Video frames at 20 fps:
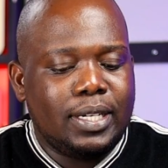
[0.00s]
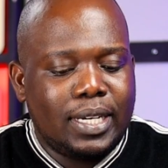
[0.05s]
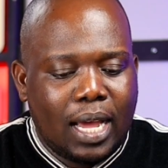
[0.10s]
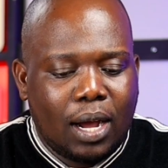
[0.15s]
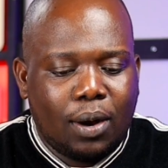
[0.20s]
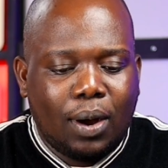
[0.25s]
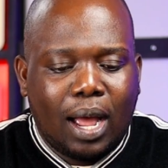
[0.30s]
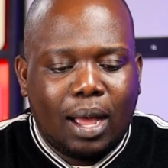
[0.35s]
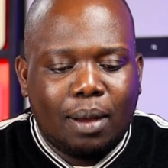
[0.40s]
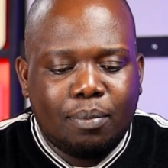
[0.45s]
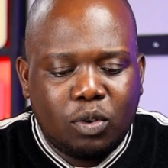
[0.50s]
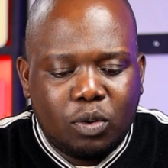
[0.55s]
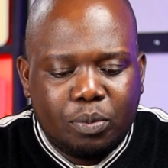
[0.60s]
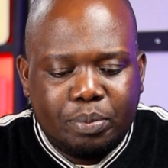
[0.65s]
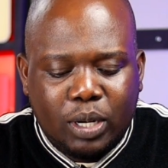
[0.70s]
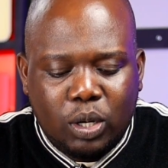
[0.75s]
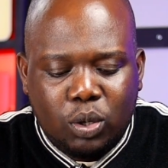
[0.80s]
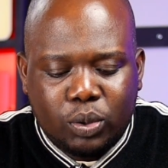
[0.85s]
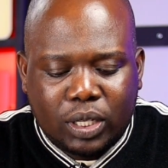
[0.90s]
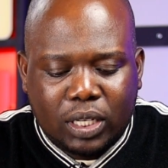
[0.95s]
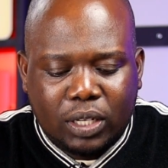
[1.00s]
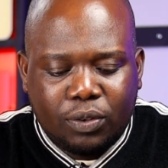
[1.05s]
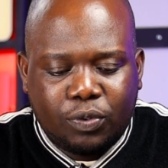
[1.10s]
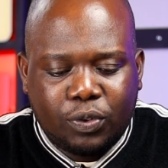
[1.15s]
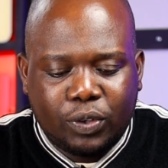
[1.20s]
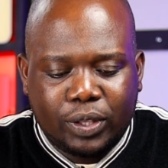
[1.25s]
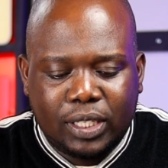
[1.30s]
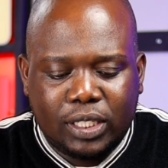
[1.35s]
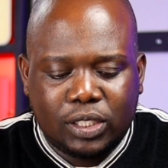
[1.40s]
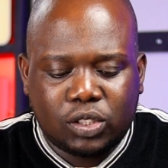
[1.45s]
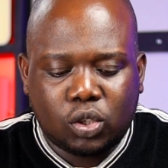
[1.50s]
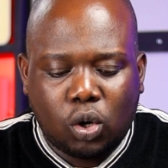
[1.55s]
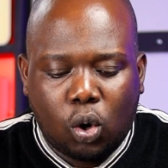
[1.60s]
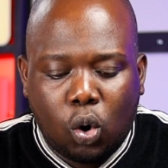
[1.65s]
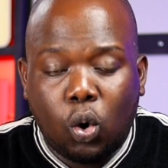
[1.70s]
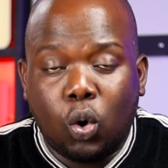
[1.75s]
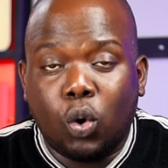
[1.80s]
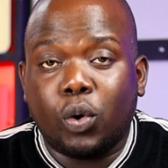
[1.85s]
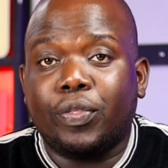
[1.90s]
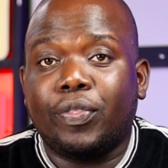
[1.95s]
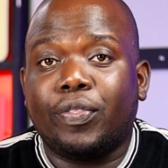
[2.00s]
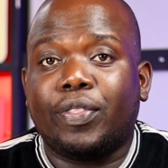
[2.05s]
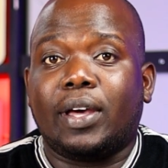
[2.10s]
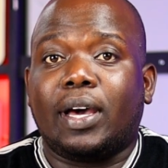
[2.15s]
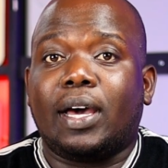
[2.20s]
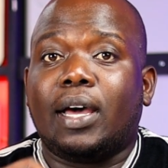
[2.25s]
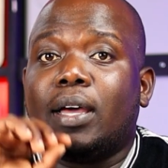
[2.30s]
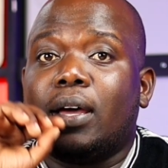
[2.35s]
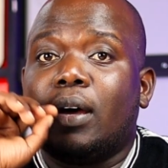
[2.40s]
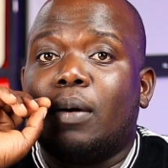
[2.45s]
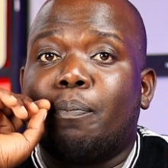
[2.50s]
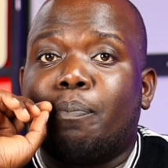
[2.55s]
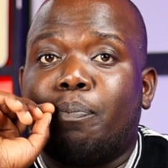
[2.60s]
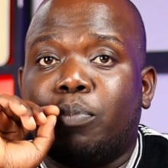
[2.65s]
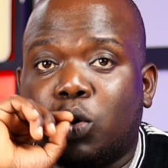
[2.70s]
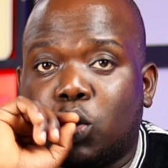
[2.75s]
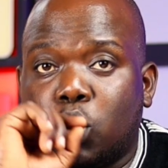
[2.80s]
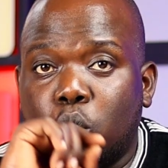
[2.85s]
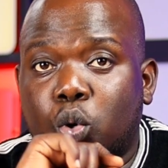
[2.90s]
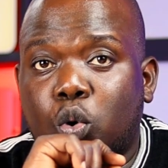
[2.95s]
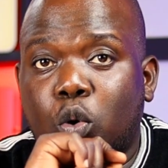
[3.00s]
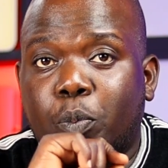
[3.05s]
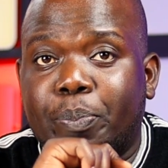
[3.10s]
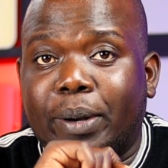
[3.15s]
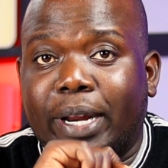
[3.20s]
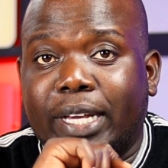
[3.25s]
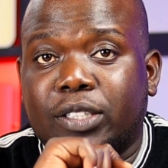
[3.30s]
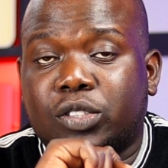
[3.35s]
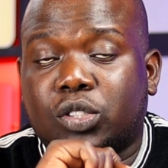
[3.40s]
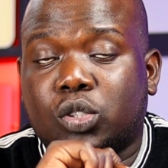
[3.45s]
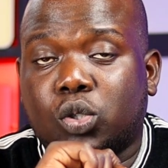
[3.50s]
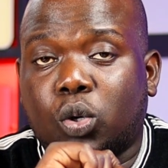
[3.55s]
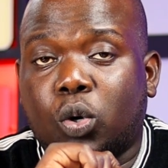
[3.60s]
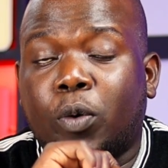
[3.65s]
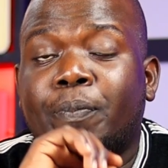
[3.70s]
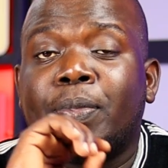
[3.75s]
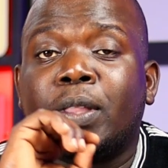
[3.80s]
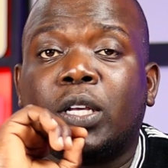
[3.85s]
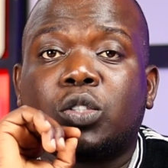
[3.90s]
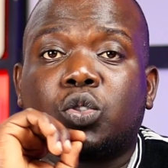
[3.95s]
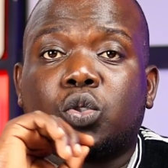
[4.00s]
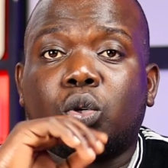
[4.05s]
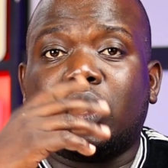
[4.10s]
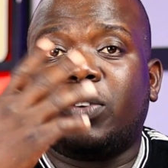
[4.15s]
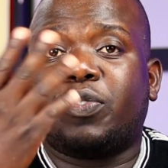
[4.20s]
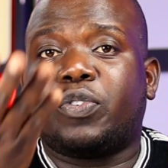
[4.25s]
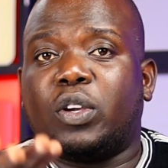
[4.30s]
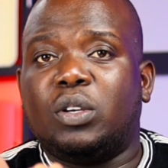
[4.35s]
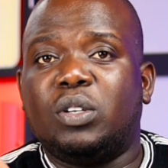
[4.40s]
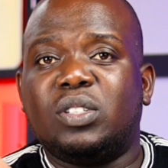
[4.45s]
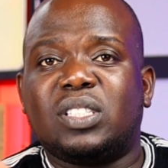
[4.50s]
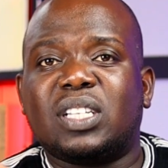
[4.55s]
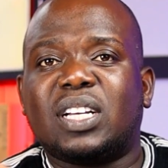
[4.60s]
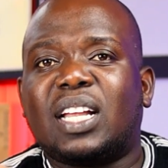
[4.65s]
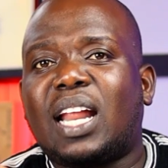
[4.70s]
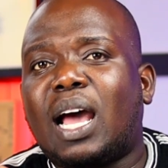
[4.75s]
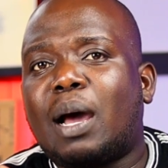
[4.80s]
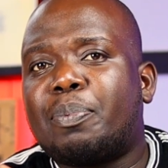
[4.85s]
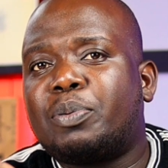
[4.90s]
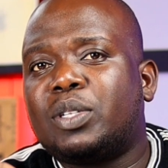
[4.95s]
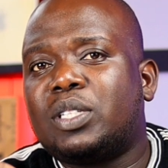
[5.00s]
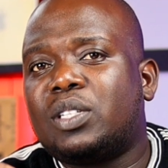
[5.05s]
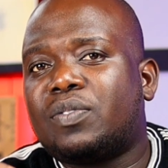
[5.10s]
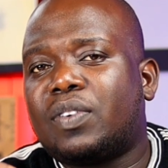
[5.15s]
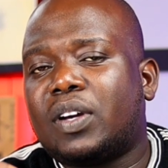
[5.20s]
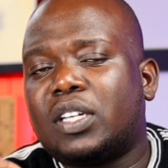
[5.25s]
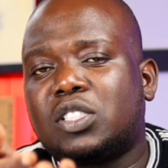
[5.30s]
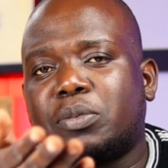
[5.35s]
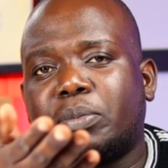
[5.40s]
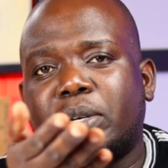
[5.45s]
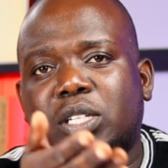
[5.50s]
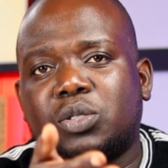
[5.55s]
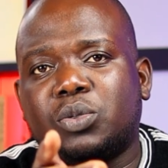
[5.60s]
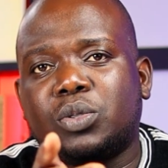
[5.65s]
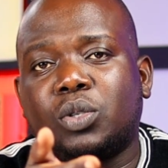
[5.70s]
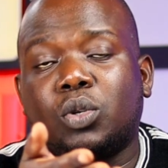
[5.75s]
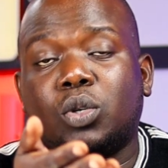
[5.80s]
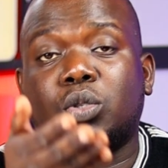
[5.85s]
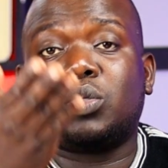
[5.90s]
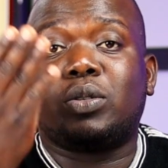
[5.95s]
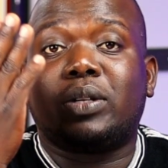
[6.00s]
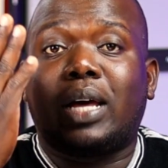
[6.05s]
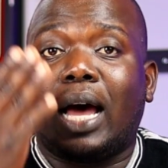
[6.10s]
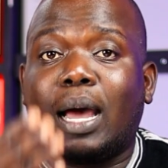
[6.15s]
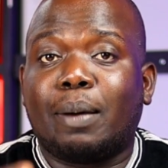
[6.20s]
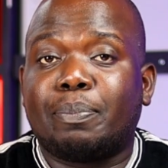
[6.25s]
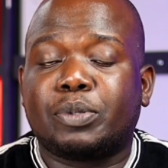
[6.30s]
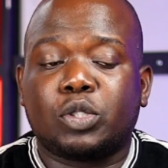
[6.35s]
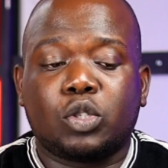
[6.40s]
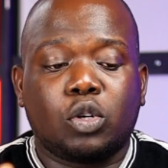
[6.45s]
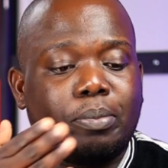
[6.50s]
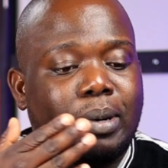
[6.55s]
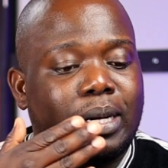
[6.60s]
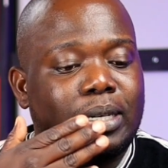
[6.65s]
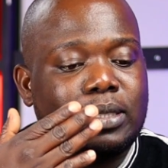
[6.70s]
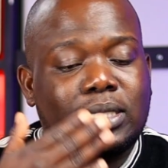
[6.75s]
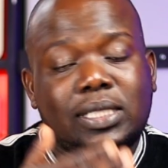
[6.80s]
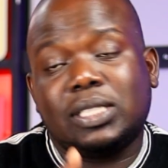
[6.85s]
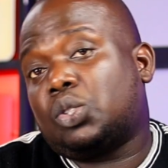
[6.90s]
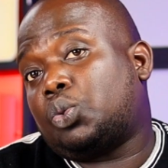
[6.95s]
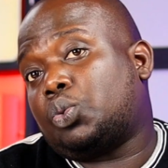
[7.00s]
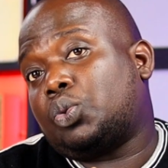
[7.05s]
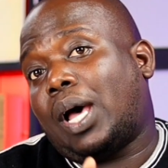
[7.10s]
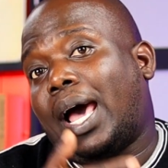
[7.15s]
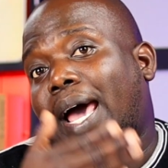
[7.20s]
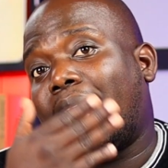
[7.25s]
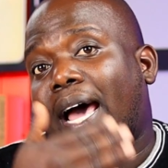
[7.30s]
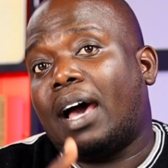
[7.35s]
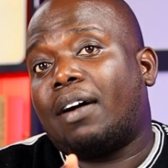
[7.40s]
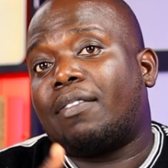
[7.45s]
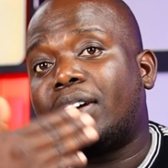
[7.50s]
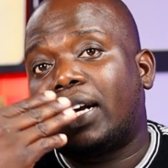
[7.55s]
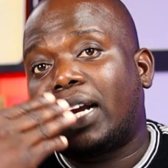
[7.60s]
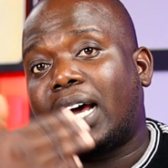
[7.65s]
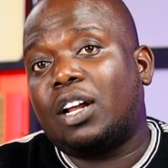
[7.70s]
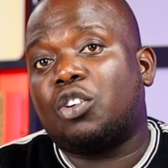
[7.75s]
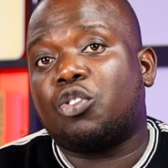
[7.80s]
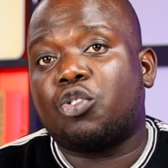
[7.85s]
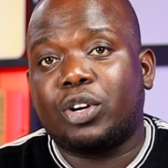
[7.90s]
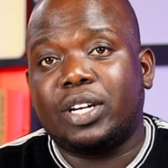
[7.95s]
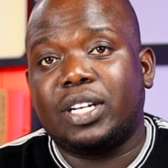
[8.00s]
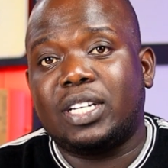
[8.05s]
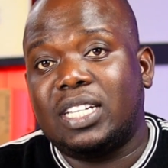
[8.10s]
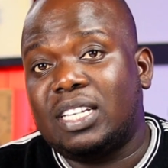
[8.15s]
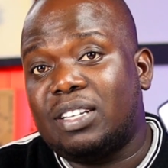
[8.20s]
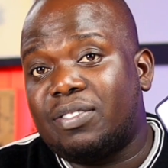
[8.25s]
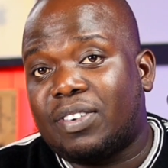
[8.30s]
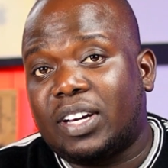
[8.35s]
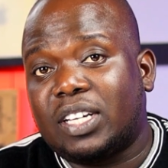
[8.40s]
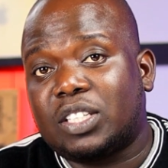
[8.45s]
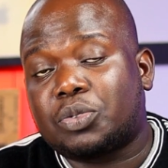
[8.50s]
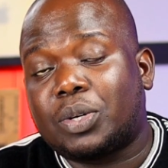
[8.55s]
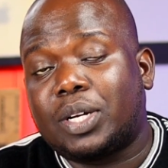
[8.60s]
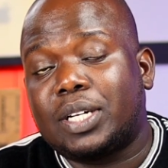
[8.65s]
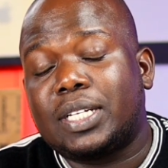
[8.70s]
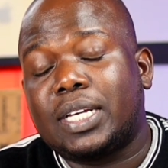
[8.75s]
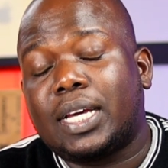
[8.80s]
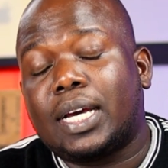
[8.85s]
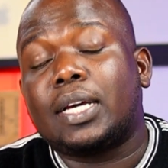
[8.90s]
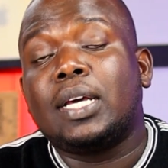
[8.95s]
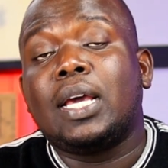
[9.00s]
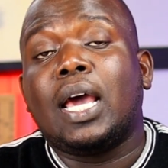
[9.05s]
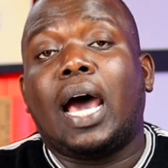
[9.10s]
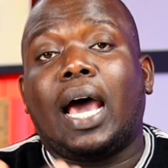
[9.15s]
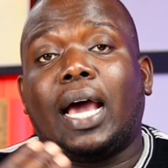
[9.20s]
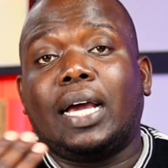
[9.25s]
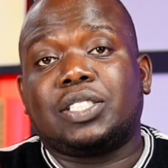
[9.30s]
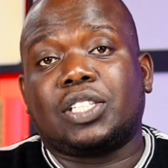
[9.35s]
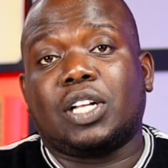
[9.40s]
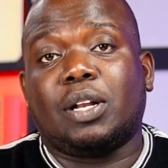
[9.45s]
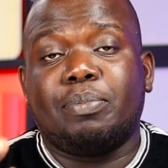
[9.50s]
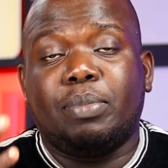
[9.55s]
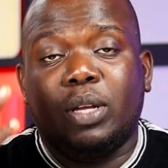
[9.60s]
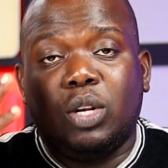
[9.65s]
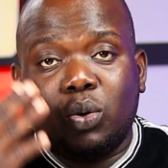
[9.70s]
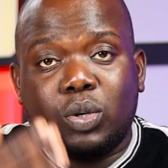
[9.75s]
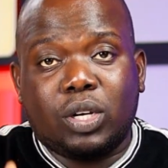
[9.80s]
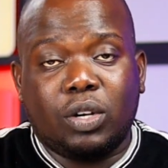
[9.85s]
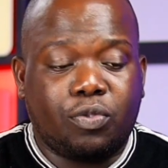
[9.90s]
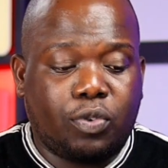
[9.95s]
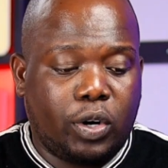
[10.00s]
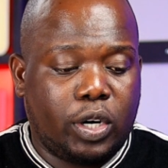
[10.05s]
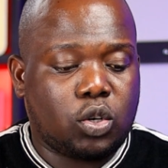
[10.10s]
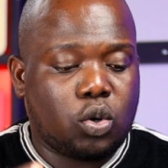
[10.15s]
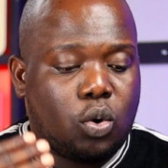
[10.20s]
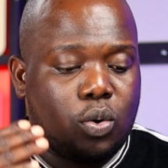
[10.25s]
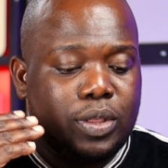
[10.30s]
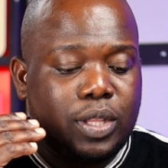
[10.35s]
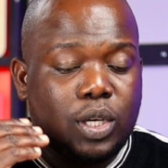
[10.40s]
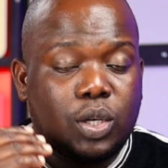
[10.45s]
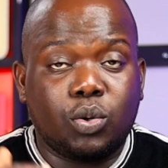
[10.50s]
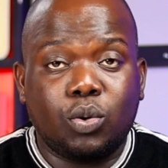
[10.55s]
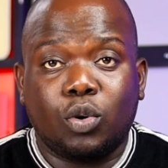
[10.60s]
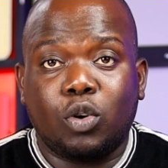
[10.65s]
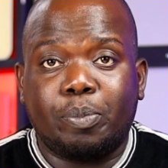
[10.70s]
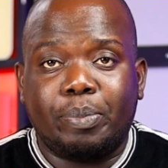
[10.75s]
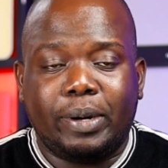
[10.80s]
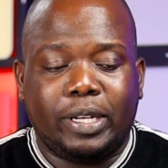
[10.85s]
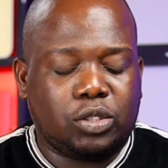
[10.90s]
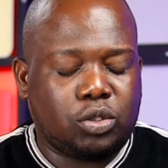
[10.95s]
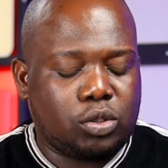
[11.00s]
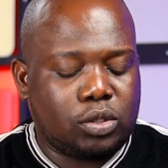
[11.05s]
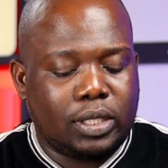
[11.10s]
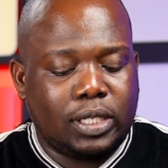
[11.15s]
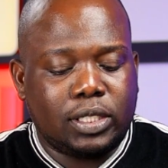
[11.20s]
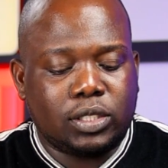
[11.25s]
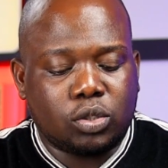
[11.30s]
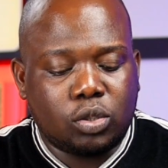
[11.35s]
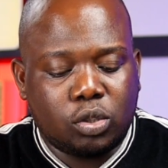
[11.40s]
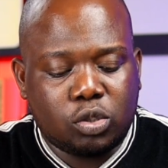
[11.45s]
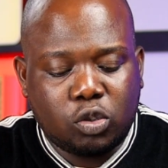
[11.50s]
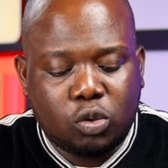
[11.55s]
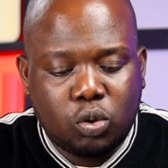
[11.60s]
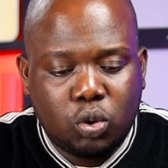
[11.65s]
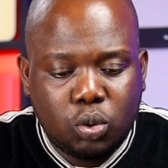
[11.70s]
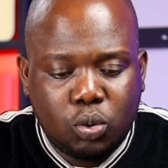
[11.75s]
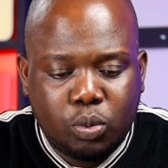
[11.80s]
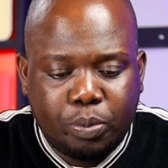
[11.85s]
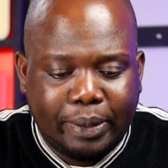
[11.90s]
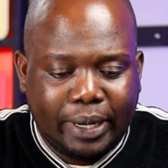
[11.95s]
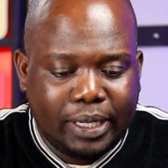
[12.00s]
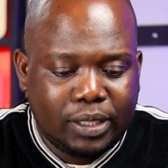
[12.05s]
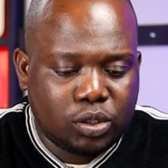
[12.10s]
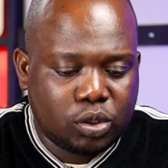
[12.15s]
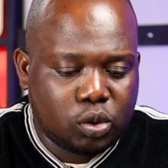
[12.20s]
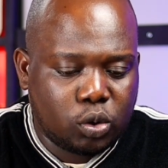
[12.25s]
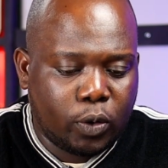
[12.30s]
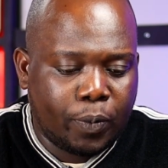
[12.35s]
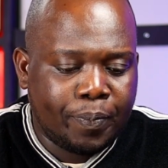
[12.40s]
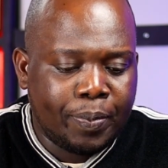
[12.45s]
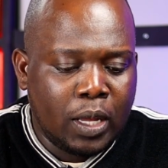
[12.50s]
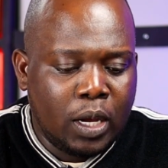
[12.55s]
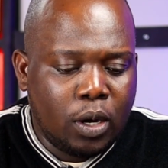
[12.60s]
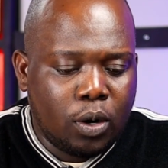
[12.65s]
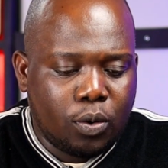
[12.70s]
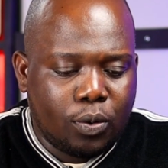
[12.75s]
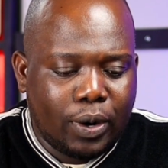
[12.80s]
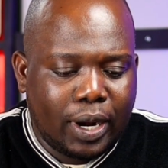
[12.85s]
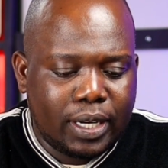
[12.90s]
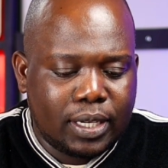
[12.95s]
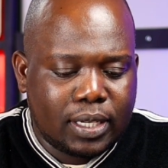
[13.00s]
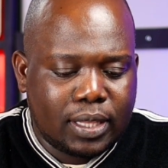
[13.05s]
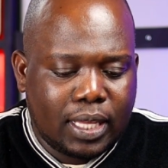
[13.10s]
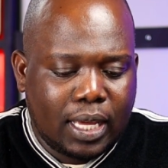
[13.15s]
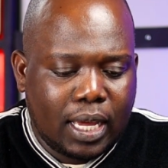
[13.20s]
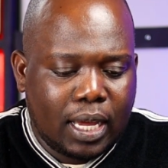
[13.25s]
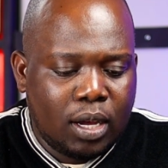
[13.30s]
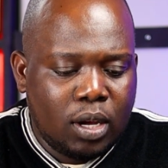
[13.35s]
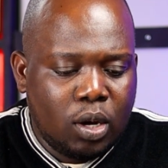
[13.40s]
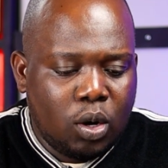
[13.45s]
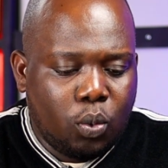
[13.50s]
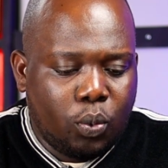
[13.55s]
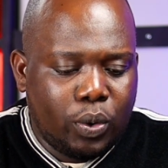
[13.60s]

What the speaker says: Now, I'm going to be looking for this on the Google Play Store. So if you're using an Apple device, you might as well go to the App Store. But since I have an Android device right here, I shall be looking for it on the Google Play Store. So let's go to Google Play Store right there.